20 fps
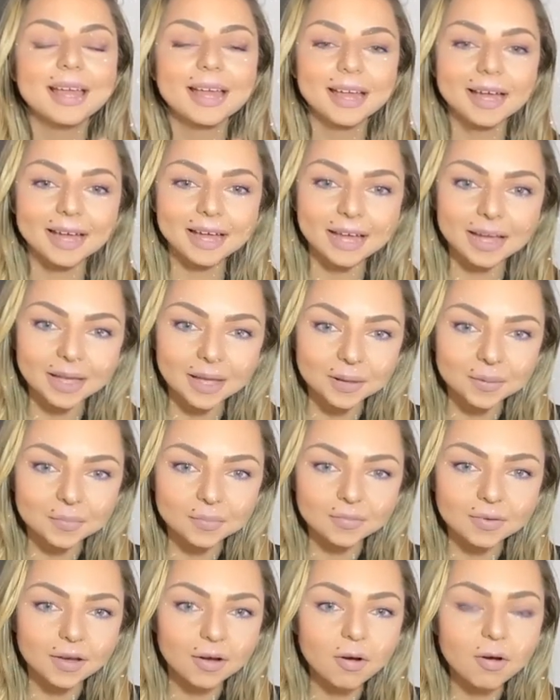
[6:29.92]

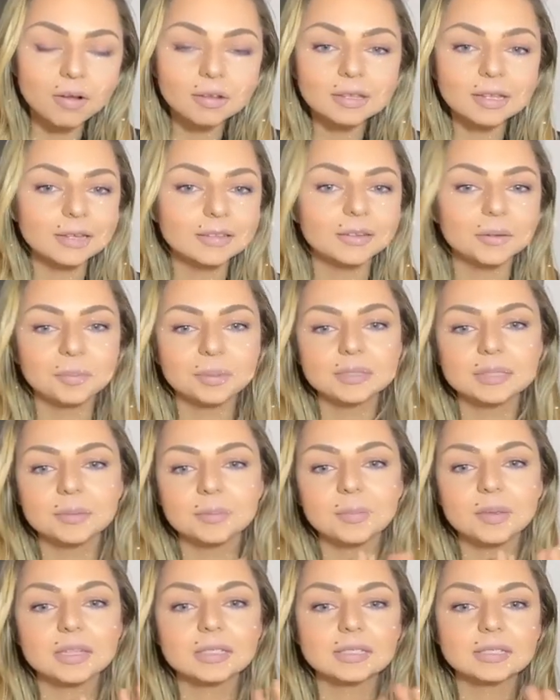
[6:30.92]
All the other bits and
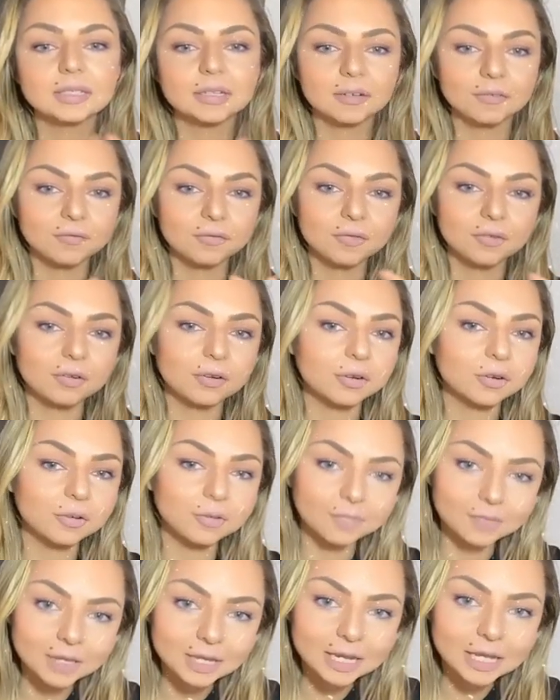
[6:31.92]
pieces are for
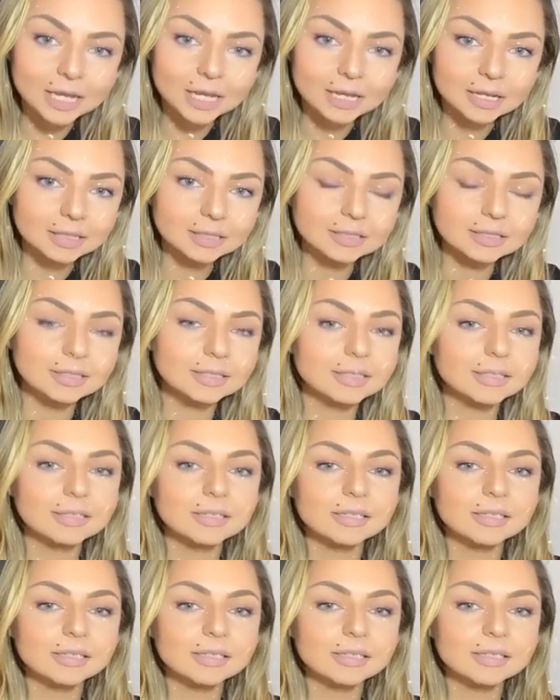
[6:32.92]
convenience,